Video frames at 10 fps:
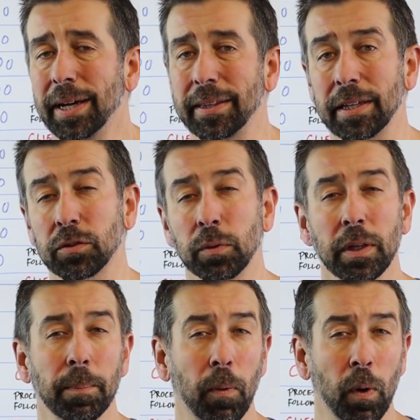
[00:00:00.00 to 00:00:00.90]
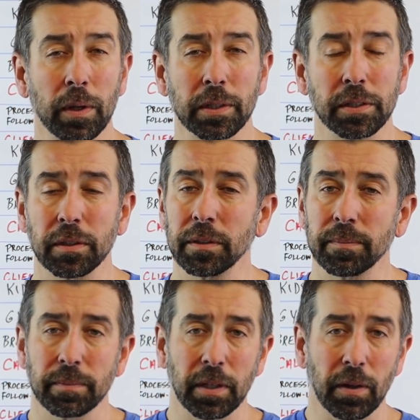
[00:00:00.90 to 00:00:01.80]
I think it's really important
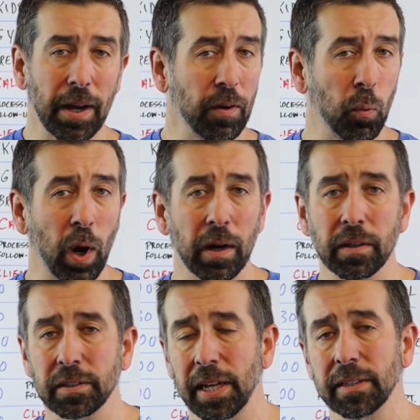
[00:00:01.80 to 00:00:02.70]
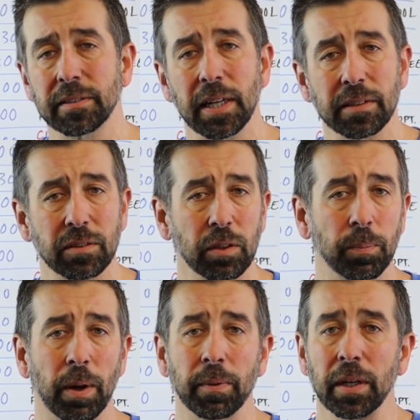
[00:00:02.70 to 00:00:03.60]
to have a wireless headset, so you're
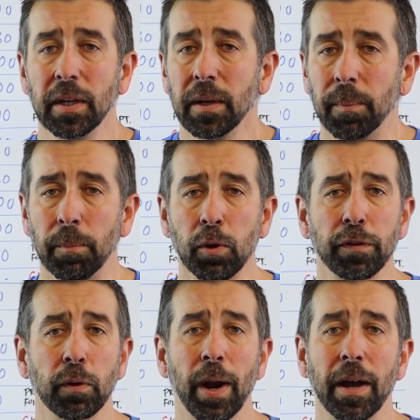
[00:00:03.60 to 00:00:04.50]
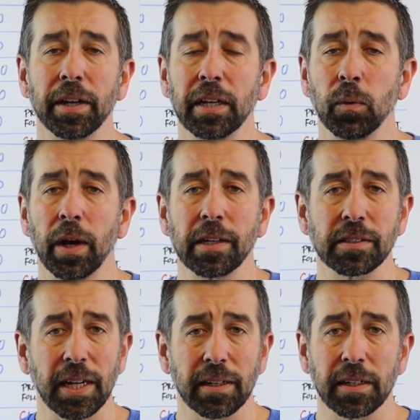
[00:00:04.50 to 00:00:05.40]
probably moving around anyway,
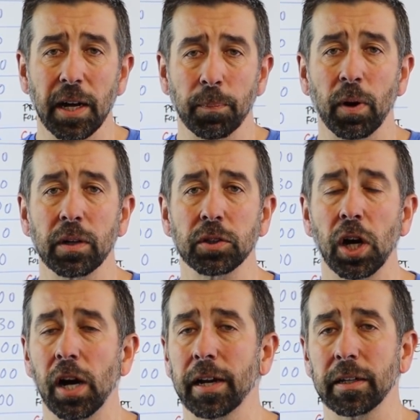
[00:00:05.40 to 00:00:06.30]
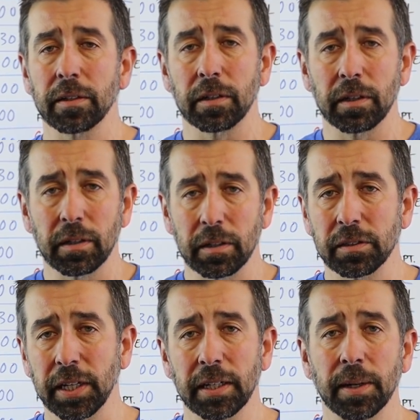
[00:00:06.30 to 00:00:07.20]
standing up while you're talking, or a
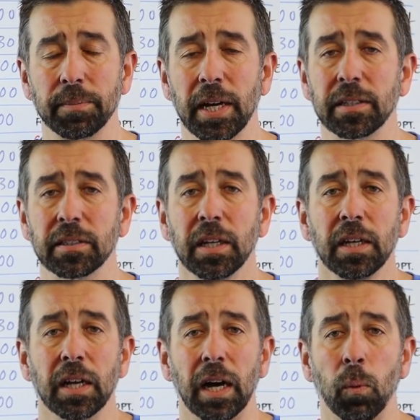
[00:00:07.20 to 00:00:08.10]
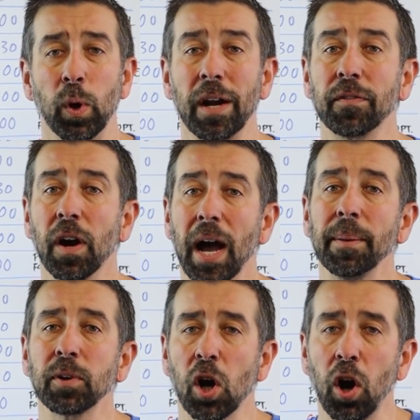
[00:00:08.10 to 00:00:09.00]
stand-up desk. Whenever
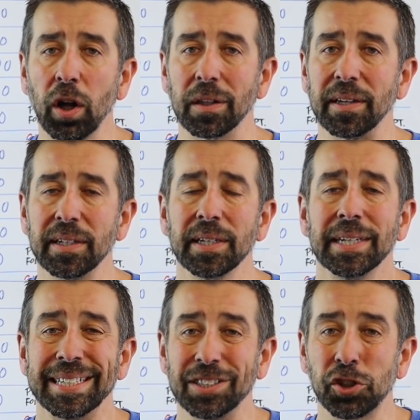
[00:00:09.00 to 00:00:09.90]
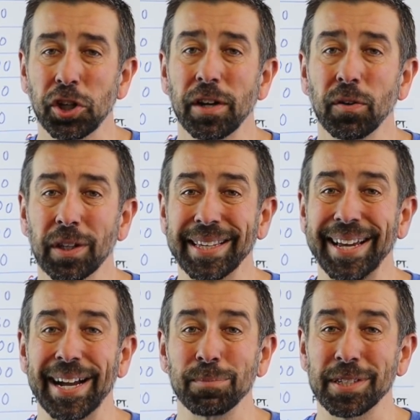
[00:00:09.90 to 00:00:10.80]
I'm calling,
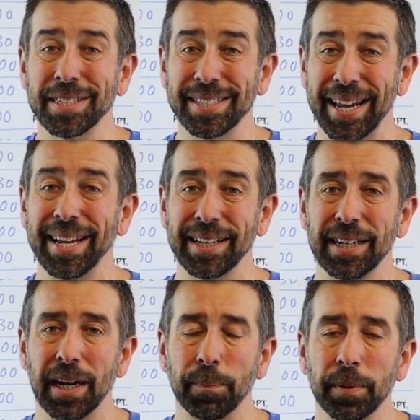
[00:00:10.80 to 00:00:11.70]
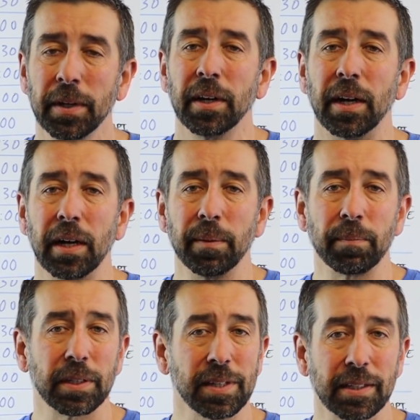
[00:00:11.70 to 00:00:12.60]
generally I'm standing up
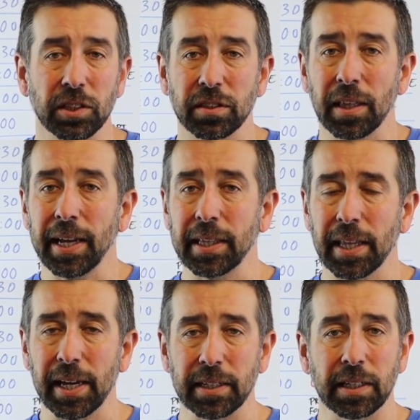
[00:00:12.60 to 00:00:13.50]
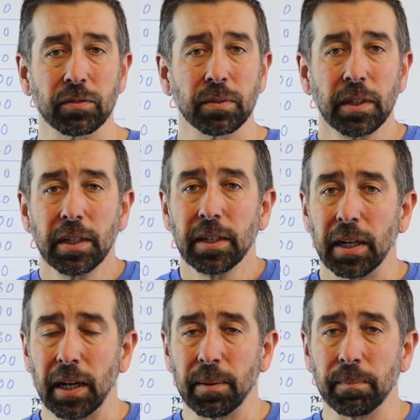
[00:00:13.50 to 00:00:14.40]
because I just like that.
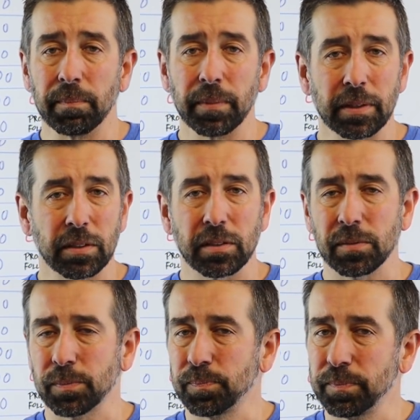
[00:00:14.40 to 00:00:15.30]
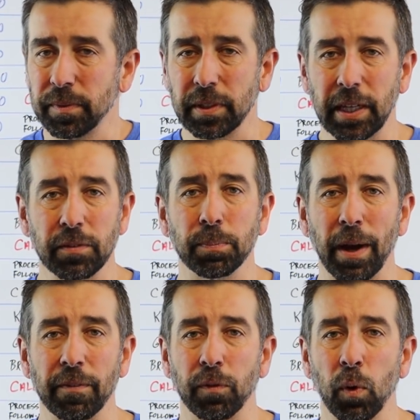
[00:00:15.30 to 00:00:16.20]
It just gives
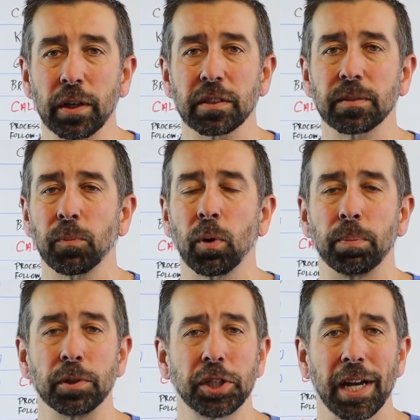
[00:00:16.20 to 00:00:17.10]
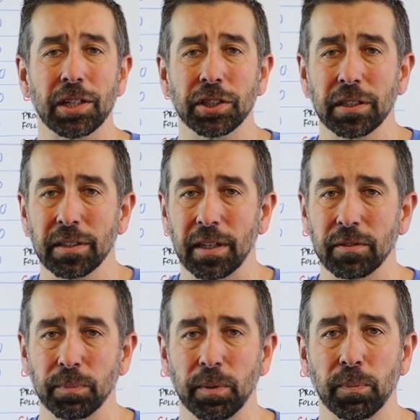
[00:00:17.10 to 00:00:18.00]
my voice more projection,
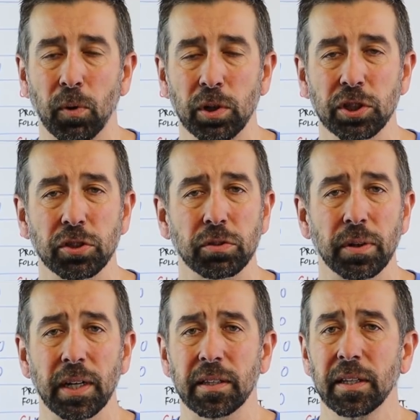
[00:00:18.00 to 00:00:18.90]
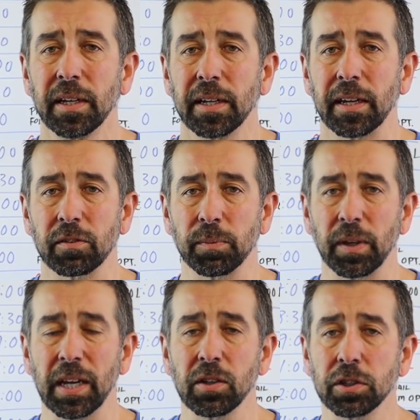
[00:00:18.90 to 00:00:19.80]
gives me more strength, gives
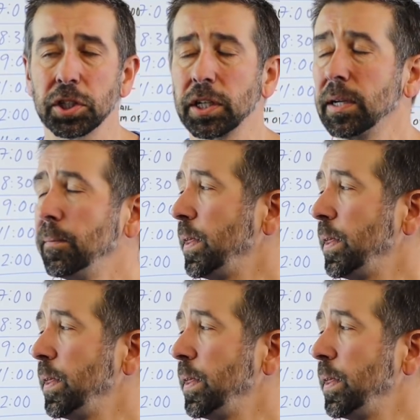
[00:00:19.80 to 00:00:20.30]
me energy.